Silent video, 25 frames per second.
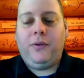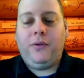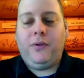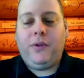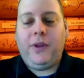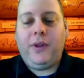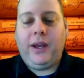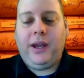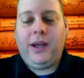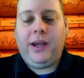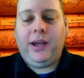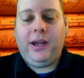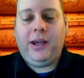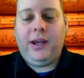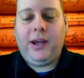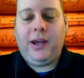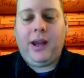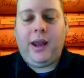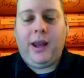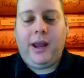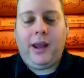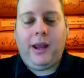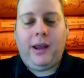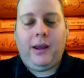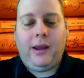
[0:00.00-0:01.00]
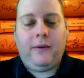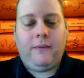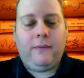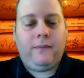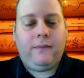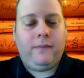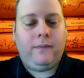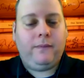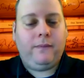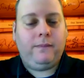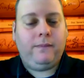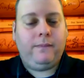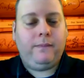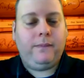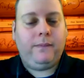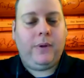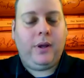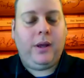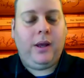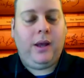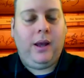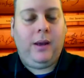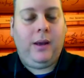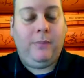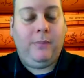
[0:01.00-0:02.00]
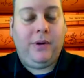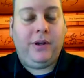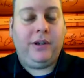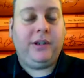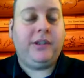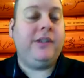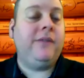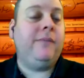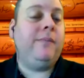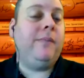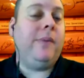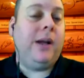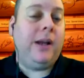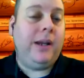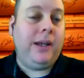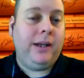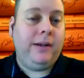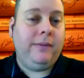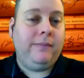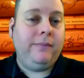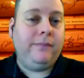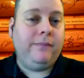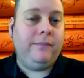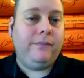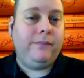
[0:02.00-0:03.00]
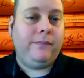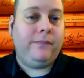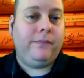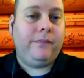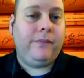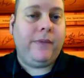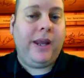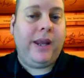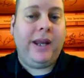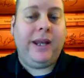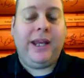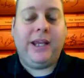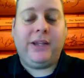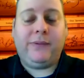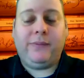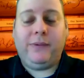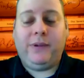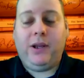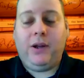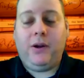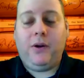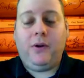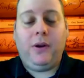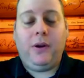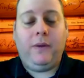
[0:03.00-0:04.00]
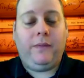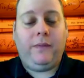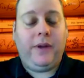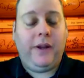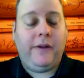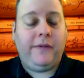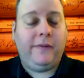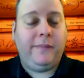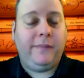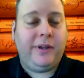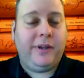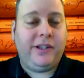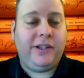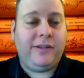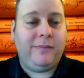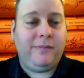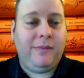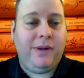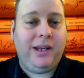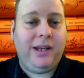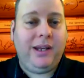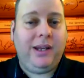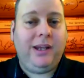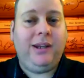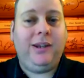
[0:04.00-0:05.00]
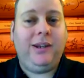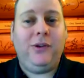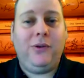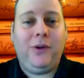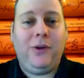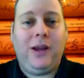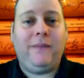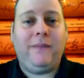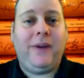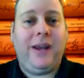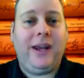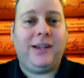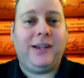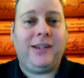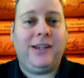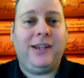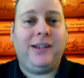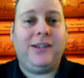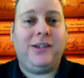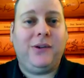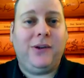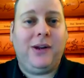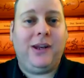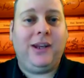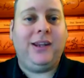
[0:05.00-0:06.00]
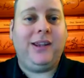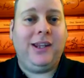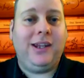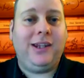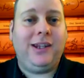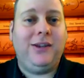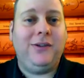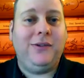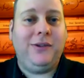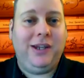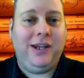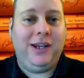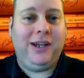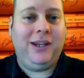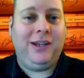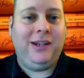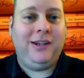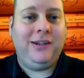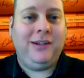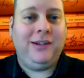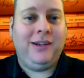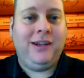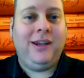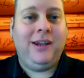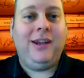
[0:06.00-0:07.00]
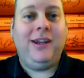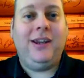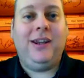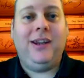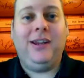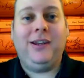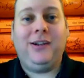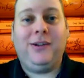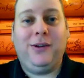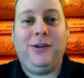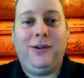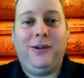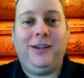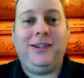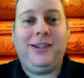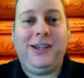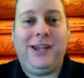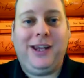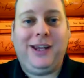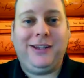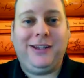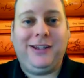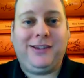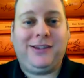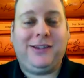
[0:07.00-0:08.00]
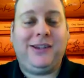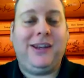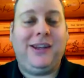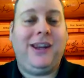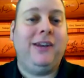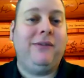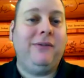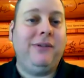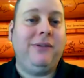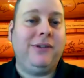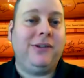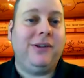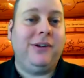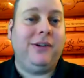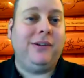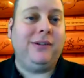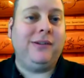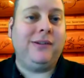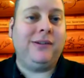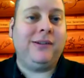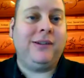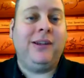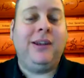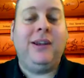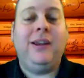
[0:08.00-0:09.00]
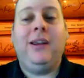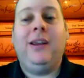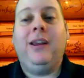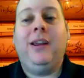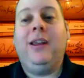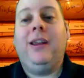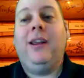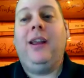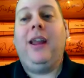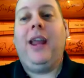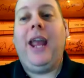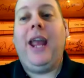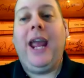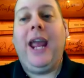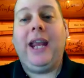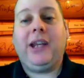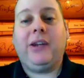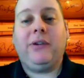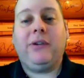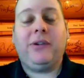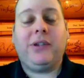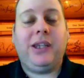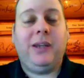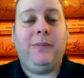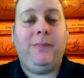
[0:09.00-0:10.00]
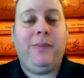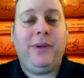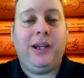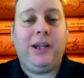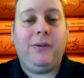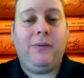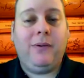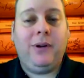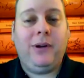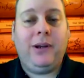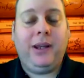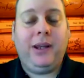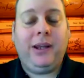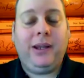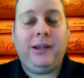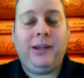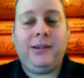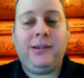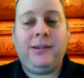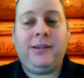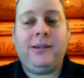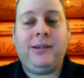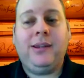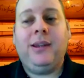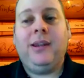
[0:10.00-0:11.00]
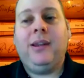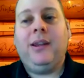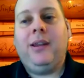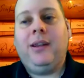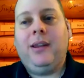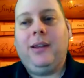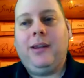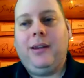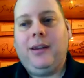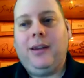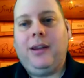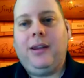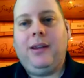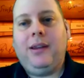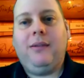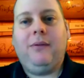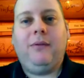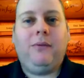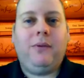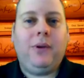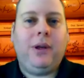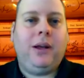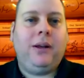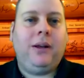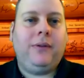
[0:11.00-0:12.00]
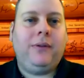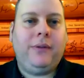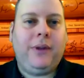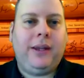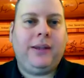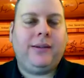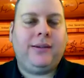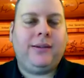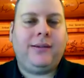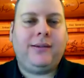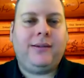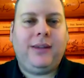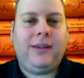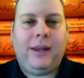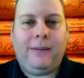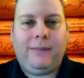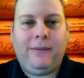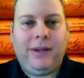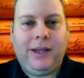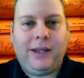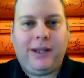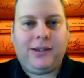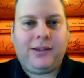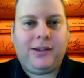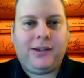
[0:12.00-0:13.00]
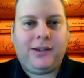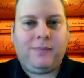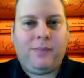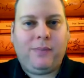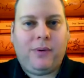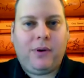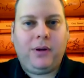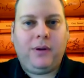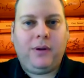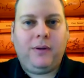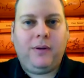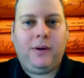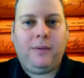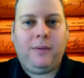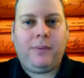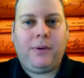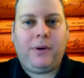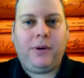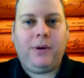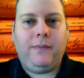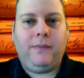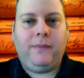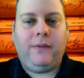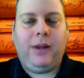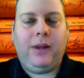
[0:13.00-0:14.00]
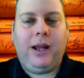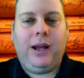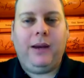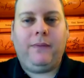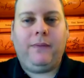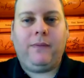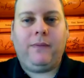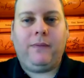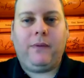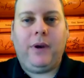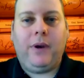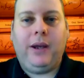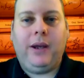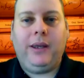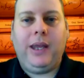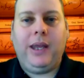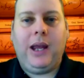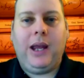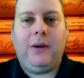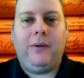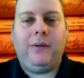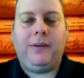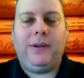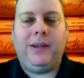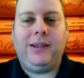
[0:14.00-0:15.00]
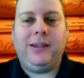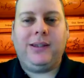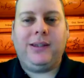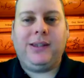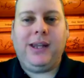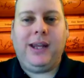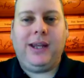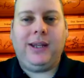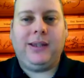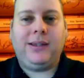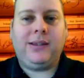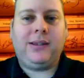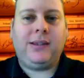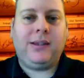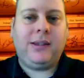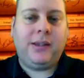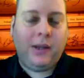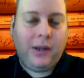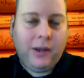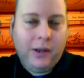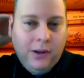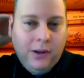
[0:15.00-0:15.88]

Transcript: They have a bunch of money. And as we know, if you have a bunch of money, you have access to anything you need, including tests and results. Accuracy being what it is. Yeah. Well, that's just part of life right now with these tests,